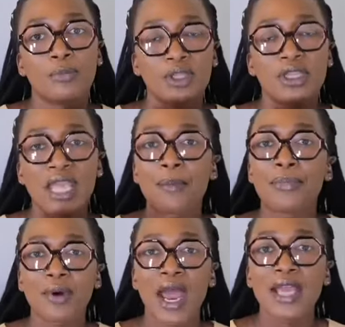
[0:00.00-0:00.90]
put a
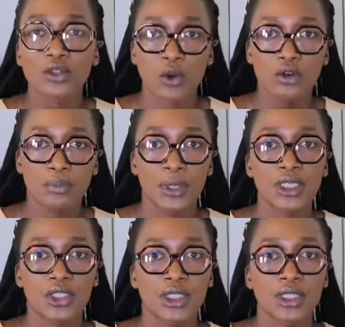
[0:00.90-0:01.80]
price on your
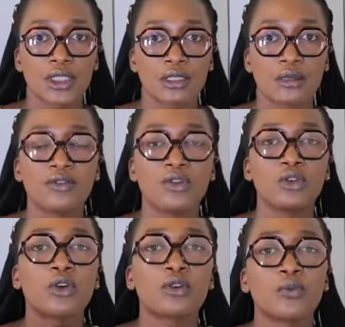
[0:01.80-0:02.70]
pictures. If
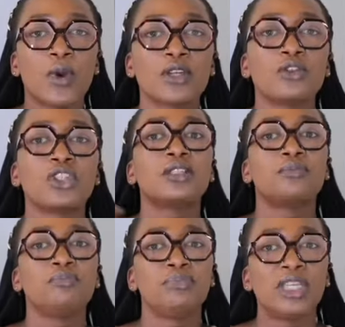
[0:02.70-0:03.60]
you don't want to
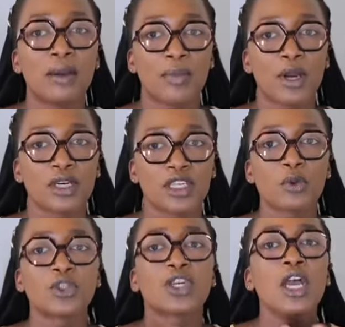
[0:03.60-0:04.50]
just be about
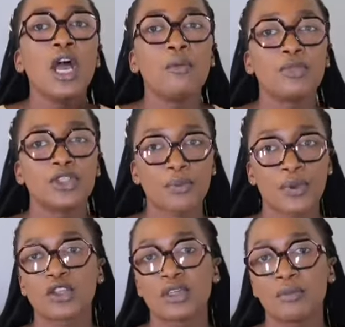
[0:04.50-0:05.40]
exposure, put your
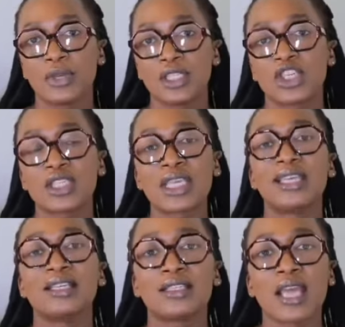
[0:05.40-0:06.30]
price on the pictures
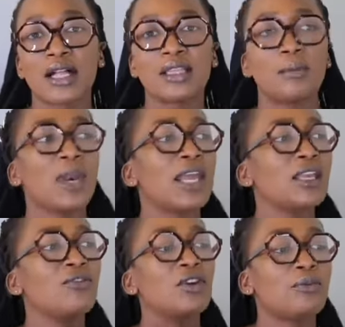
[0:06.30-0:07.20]
and sell them.
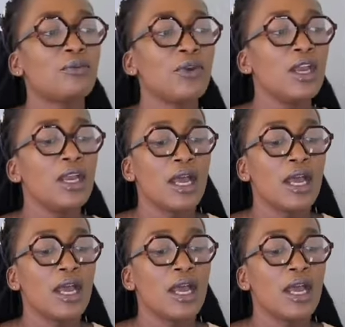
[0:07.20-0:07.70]
Like even if,